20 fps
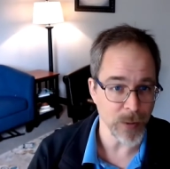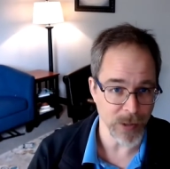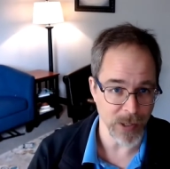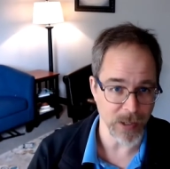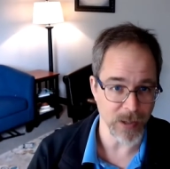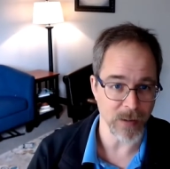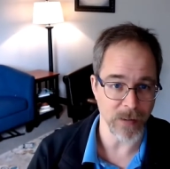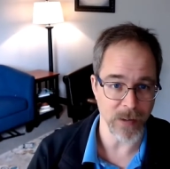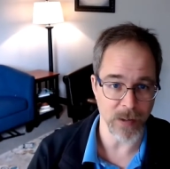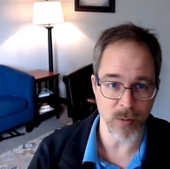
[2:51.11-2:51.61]
an
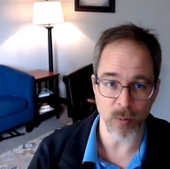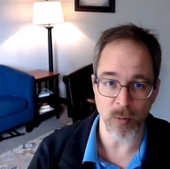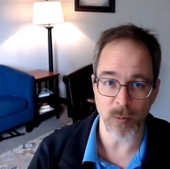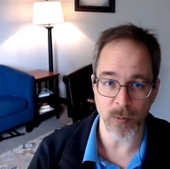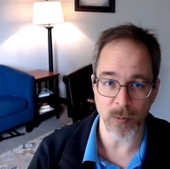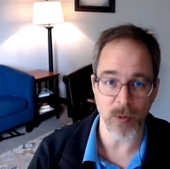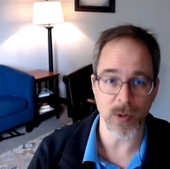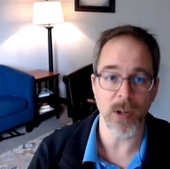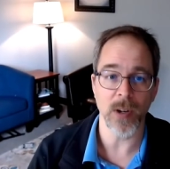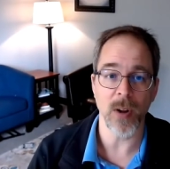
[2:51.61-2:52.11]
individual
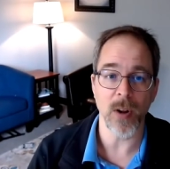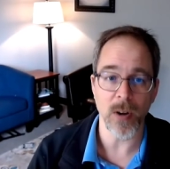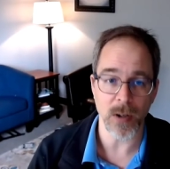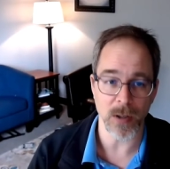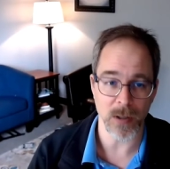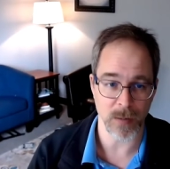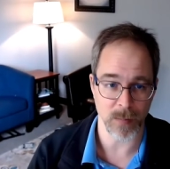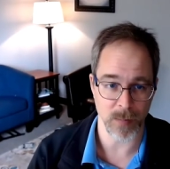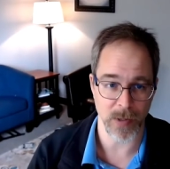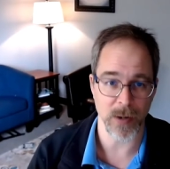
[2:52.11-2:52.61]
for a
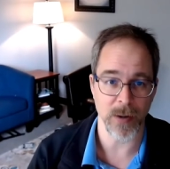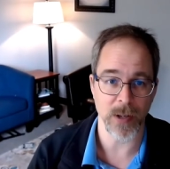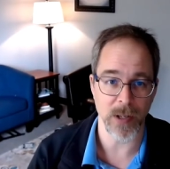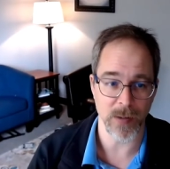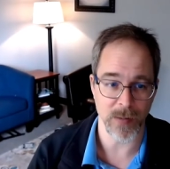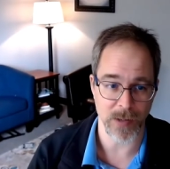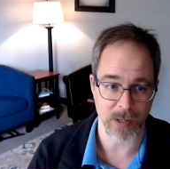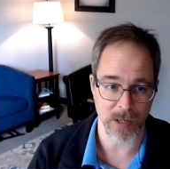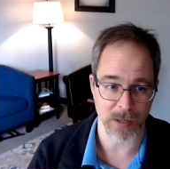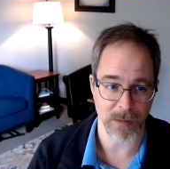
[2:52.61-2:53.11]
long period
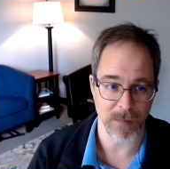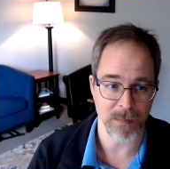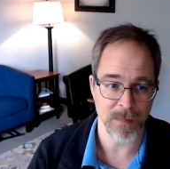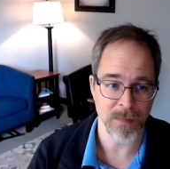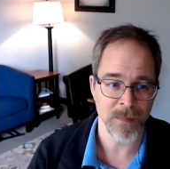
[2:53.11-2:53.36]
of time.